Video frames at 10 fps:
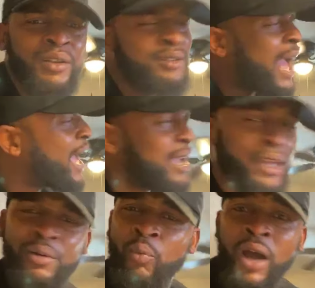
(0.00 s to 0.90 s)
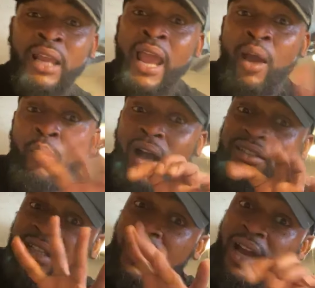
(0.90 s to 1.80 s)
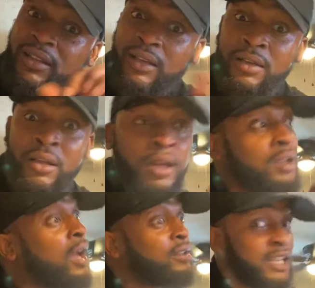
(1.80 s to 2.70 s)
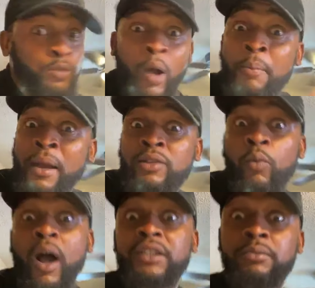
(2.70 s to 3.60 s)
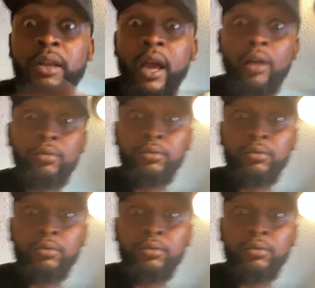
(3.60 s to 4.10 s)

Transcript: Hey, one hand wash the other. That's why I'm about to wash them now.